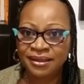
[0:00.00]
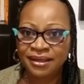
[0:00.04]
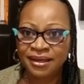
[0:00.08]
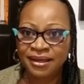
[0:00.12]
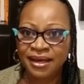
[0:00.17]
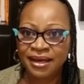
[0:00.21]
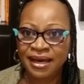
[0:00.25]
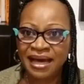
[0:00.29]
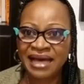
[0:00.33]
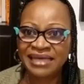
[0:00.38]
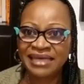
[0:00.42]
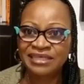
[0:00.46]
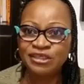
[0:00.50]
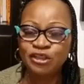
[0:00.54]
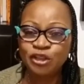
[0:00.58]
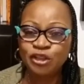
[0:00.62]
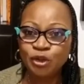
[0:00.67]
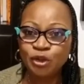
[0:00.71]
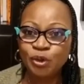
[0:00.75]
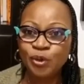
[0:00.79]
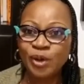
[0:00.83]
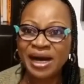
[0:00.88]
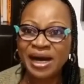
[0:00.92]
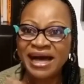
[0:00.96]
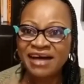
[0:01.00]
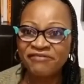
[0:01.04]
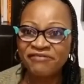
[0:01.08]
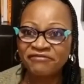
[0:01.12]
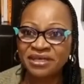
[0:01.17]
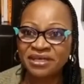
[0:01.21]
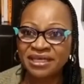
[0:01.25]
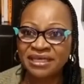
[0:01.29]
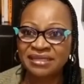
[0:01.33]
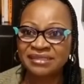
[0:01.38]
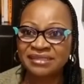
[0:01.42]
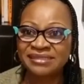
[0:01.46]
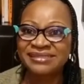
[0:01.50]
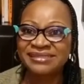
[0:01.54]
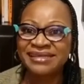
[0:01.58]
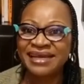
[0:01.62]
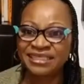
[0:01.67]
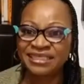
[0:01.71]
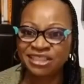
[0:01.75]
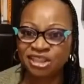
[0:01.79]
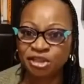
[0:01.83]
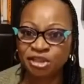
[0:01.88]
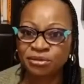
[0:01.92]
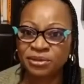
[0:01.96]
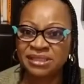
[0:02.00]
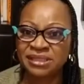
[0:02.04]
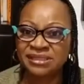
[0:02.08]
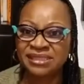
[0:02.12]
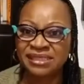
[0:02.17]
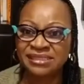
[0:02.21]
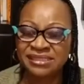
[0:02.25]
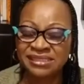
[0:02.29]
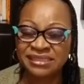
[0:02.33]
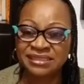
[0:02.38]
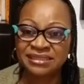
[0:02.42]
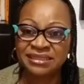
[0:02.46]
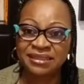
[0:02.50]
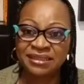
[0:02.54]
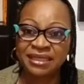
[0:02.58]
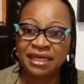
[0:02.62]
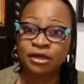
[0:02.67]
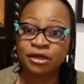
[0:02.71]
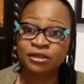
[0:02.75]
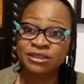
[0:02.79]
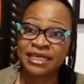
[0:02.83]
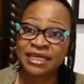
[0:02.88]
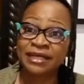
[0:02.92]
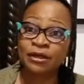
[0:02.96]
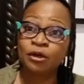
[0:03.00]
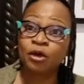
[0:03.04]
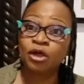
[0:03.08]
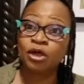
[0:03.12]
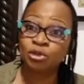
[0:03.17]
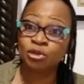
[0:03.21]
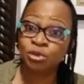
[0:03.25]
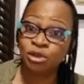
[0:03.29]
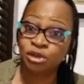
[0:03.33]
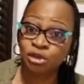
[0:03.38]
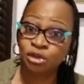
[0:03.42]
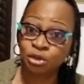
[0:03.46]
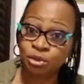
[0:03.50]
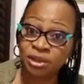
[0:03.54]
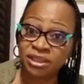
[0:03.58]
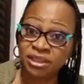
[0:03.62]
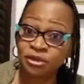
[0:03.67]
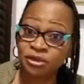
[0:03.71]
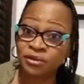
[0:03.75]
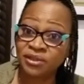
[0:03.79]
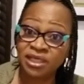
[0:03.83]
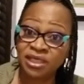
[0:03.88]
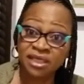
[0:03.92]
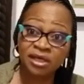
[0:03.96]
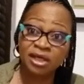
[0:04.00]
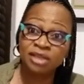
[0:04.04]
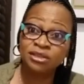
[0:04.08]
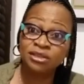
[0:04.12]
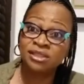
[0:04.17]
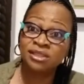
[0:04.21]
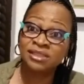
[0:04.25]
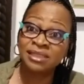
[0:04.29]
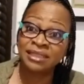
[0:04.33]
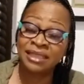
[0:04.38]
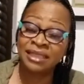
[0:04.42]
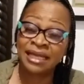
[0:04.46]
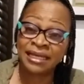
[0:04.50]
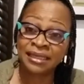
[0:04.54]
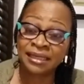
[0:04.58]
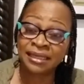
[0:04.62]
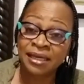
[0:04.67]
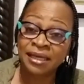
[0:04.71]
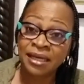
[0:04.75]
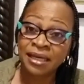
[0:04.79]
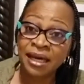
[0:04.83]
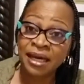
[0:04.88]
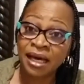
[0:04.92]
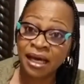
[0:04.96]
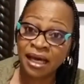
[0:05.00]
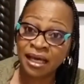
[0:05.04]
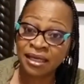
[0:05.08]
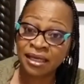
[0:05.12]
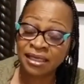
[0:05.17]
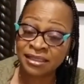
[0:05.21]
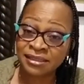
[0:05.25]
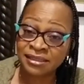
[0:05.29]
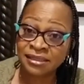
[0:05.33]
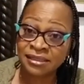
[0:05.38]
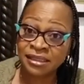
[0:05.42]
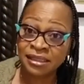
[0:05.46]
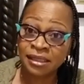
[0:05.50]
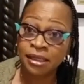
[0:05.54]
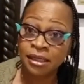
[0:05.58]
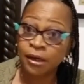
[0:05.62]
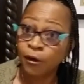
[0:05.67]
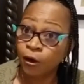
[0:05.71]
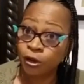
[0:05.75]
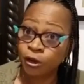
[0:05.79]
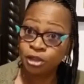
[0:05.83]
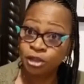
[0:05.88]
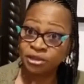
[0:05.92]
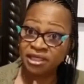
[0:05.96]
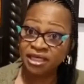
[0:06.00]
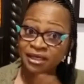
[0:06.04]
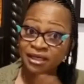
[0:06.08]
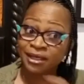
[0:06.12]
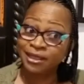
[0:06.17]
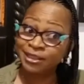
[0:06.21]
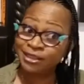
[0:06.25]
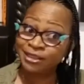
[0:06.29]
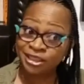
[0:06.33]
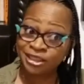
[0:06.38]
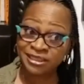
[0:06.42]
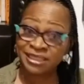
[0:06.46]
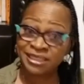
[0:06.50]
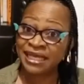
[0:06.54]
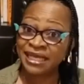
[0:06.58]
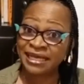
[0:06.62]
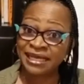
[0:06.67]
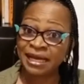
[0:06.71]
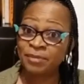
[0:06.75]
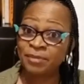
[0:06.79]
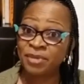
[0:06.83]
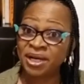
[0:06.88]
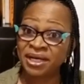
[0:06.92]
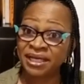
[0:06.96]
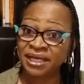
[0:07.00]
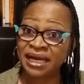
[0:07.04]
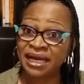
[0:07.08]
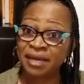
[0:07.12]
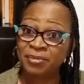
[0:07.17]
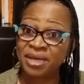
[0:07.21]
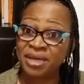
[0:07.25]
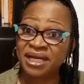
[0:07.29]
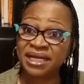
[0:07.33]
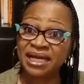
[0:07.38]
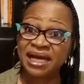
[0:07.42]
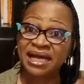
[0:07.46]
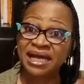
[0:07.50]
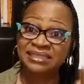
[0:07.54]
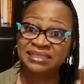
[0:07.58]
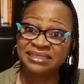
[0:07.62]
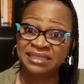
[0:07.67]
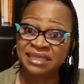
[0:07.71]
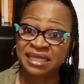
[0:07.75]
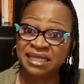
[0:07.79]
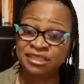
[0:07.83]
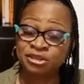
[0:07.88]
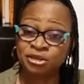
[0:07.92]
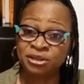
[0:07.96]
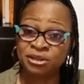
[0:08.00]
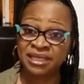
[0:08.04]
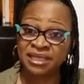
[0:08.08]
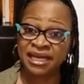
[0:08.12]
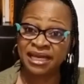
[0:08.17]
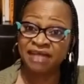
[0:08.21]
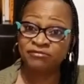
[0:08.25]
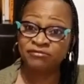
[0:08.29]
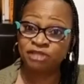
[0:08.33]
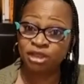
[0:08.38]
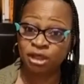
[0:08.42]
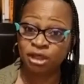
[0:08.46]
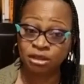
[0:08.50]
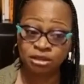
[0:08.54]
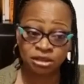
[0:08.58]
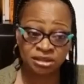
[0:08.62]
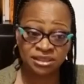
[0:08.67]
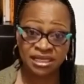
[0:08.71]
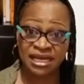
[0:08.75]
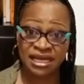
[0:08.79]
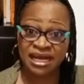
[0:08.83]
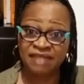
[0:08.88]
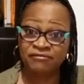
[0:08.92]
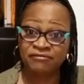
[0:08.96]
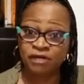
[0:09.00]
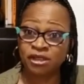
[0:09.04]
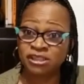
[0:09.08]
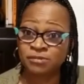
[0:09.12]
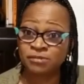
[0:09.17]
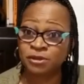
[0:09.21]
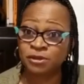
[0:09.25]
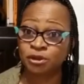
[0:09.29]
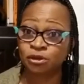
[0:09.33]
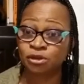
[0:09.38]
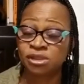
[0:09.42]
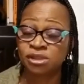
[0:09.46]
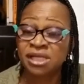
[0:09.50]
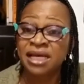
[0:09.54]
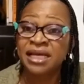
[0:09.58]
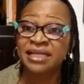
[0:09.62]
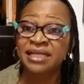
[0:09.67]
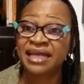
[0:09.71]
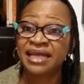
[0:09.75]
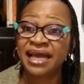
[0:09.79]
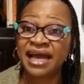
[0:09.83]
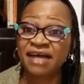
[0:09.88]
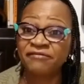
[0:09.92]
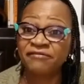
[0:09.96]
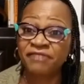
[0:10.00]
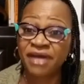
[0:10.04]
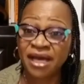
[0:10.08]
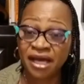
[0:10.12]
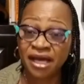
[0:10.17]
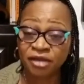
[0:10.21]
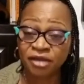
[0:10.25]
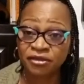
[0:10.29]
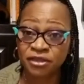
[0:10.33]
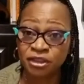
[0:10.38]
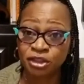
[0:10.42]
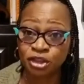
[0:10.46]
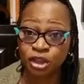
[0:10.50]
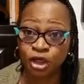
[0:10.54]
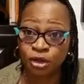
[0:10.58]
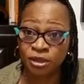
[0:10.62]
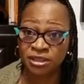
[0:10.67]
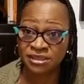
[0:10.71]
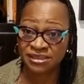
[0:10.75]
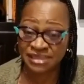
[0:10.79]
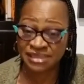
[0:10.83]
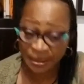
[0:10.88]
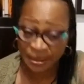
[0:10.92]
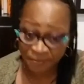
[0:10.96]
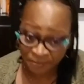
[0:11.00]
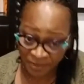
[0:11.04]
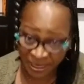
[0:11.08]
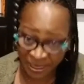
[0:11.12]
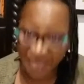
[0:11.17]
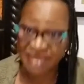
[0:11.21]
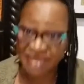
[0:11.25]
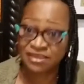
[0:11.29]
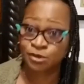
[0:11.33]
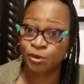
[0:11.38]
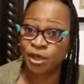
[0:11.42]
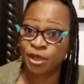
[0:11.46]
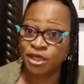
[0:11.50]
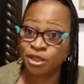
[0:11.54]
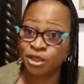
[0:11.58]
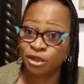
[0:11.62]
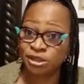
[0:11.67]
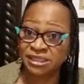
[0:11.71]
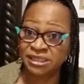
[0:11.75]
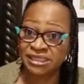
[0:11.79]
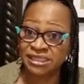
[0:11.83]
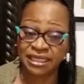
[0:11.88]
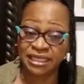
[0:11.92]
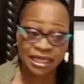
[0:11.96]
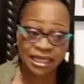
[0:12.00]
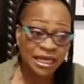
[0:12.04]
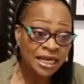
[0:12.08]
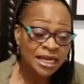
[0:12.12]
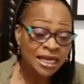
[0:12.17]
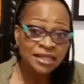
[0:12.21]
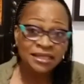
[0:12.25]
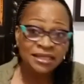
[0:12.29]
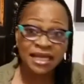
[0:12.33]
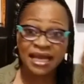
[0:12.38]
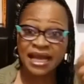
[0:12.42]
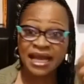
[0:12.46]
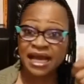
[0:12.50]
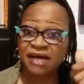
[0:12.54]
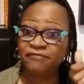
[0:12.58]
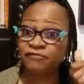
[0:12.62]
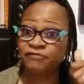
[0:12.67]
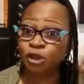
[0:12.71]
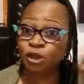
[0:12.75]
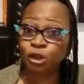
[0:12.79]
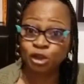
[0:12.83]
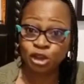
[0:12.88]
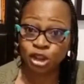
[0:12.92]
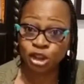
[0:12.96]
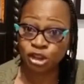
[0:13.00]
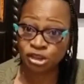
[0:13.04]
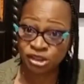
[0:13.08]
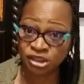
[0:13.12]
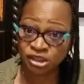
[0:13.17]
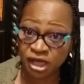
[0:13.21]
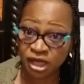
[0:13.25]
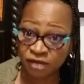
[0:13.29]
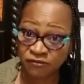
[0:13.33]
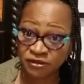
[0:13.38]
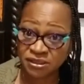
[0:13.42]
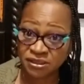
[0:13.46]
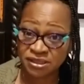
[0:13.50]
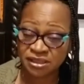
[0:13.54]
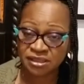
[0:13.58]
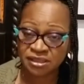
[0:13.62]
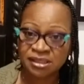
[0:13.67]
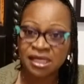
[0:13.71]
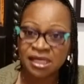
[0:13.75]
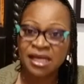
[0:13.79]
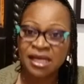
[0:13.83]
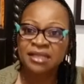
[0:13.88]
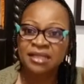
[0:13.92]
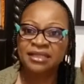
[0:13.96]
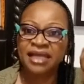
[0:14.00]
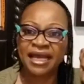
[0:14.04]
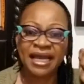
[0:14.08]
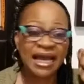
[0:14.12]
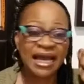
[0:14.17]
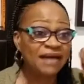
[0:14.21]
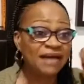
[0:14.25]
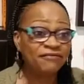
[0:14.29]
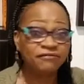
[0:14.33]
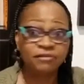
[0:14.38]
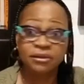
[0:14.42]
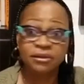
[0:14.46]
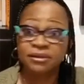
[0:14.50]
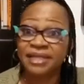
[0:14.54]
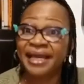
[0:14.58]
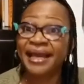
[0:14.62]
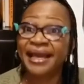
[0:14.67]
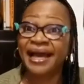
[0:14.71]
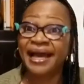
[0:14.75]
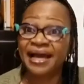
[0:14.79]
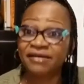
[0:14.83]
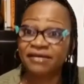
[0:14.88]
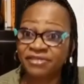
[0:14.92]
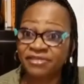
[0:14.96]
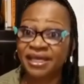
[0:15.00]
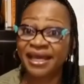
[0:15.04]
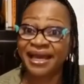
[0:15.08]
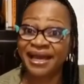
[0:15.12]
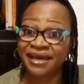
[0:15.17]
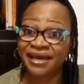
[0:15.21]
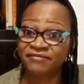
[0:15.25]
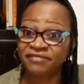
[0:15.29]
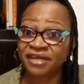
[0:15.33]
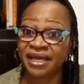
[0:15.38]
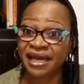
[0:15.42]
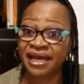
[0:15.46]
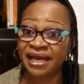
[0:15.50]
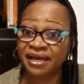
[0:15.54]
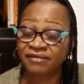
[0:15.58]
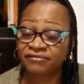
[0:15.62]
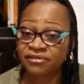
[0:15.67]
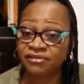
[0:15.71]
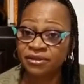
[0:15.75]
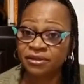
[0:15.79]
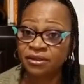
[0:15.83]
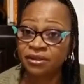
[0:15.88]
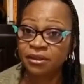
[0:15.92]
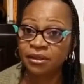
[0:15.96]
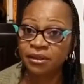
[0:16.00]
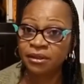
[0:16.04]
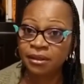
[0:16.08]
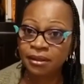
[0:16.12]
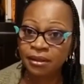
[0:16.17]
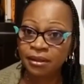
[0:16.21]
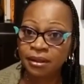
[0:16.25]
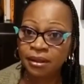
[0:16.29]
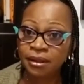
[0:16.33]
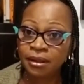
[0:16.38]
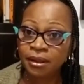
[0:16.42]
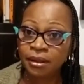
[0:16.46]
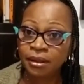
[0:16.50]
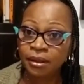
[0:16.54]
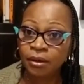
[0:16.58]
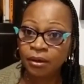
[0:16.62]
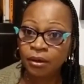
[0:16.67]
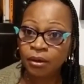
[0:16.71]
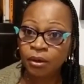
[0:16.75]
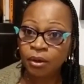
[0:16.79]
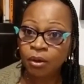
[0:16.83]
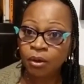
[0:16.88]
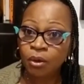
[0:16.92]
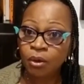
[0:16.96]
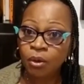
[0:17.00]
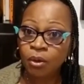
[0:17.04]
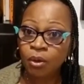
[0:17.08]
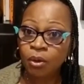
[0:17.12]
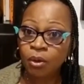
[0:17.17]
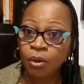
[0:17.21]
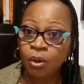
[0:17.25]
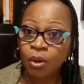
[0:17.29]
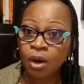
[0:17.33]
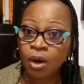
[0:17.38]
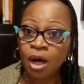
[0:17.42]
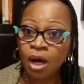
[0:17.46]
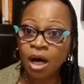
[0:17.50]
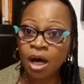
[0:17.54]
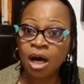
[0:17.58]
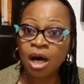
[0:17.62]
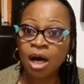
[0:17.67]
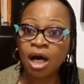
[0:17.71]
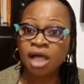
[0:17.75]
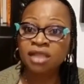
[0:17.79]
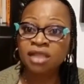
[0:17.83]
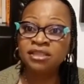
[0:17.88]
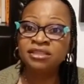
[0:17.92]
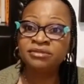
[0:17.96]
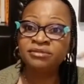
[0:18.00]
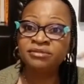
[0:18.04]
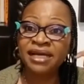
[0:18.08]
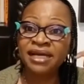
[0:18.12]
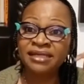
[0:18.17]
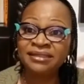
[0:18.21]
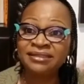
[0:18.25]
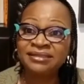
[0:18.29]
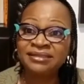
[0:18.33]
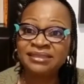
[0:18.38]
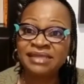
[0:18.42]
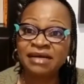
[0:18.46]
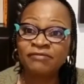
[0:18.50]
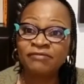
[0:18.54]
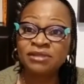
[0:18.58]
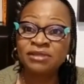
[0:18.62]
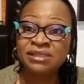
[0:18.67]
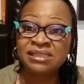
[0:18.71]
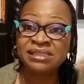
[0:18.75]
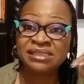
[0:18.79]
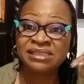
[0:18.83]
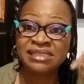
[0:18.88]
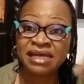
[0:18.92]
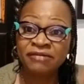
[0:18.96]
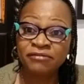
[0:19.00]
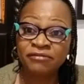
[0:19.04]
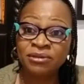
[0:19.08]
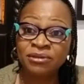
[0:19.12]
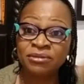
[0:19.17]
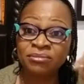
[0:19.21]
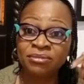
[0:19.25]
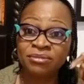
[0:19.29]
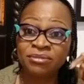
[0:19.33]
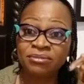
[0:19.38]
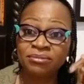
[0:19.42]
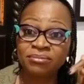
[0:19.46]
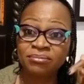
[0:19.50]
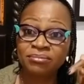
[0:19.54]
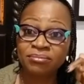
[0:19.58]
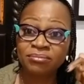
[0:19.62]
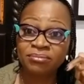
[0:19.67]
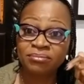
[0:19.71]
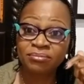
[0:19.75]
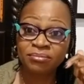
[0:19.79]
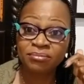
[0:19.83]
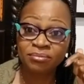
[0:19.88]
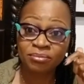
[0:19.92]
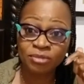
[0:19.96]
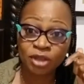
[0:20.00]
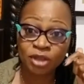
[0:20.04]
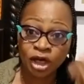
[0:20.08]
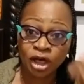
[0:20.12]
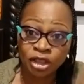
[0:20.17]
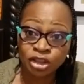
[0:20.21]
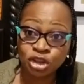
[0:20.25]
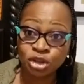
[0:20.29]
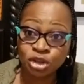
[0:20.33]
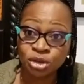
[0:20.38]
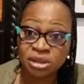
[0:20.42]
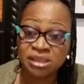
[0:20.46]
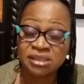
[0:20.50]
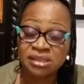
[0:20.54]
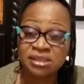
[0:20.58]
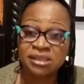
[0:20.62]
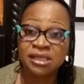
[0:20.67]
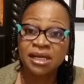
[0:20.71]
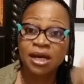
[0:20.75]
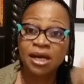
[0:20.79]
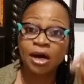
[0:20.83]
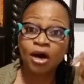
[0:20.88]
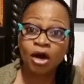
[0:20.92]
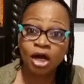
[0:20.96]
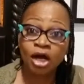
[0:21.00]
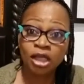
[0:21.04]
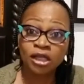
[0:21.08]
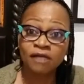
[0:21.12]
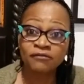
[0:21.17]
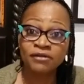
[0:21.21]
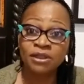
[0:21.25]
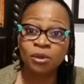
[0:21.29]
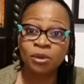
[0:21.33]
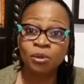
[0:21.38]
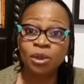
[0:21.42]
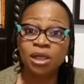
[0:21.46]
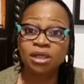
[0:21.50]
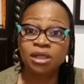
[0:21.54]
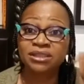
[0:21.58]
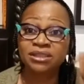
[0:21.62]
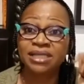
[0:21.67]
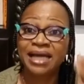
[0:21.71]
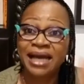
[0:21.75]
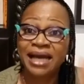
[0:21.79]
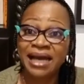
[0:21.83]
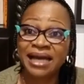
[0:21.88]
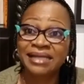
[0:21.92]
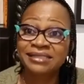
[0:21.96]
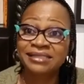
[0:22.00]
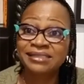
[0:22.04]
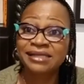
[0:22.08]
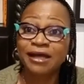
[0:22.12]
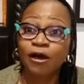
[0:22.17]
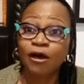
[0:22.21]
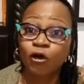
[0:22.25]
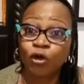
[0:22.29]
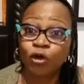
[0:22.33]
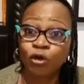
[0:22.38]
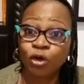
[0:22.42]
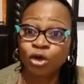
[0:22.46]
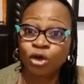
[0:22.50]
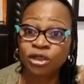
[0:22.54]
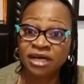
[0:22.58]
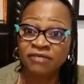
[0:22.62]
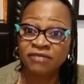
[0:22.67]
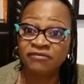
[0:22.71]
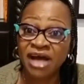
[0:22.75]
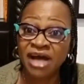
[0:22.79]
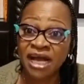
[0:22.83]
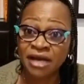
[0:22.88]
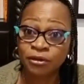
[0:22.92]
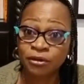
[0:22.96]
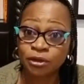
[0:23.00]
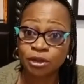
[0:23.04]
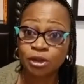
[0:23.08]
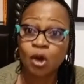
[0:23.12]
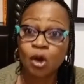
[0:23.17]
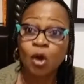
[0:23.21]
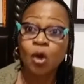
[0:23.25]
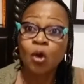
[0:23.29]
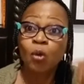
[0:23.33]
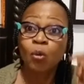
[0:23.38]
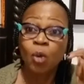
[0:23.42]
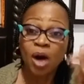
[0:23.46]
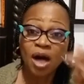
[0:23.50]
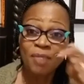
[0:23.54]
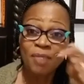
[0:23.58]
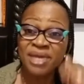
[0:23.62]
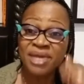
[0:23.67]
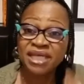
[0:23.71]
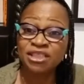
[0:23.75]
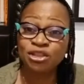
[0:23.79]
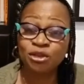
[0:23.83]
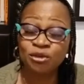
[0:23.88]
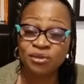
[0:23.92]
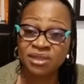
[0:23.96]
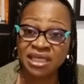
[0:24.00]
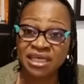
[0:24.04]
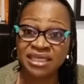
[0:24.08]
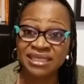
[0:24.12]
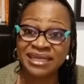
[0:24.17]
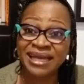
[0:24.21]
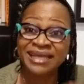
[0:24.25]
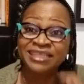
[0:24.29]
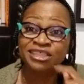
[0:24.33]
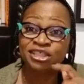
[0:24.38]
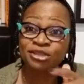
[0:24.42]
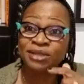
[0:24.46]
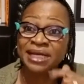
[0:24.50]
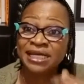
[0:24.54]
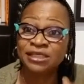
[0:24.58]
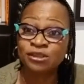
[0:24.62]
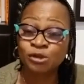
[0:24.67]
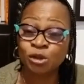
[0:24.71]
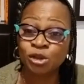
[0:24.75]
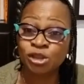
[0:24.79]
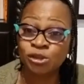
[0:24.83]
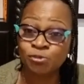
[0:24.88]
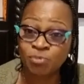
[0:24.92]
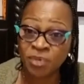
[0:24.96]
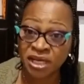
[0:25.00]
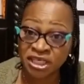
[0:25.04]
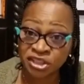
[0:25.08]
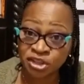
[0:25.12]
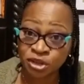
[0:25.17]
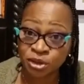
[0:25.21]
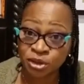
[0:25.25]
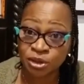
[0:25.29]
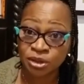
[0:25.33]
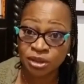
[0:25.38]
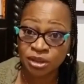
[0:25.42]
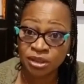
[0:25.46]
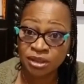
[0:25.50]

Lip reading: And you Africans, Nigerians are sitting there saying God will do it. You think God doesn't like Italy? Or you think God doesn't like America? America has electric, they have doctors, they have hospitals, they have health insurance that pays when you're sick. They have social services. They have. 177 countries all over the world has coronavirus. What makes you think Nigeria is so special?